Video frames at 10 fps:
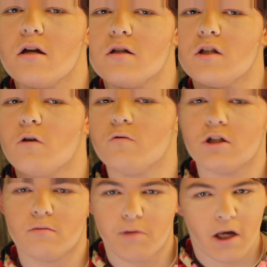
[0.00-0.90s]
so
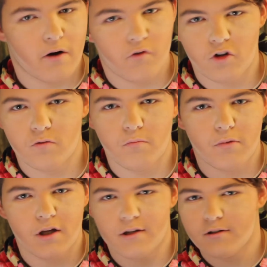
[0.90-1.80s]
just be careful,
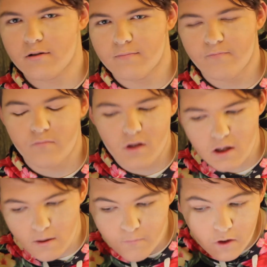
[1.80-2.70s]
because,
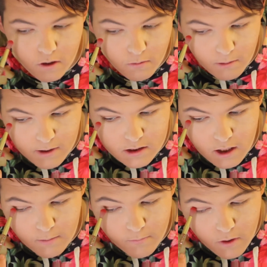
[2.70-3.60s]
yeah, you don't want to mess
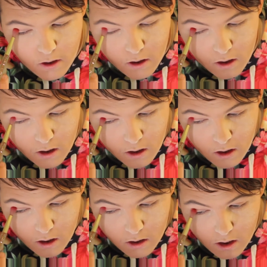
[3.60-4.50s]
it up.
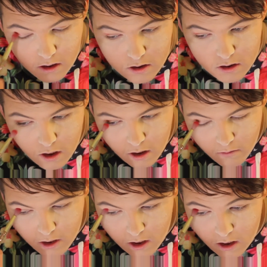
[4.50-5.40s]
And it's just going to
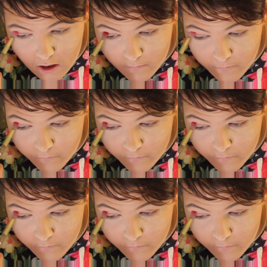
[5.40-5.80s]
go here,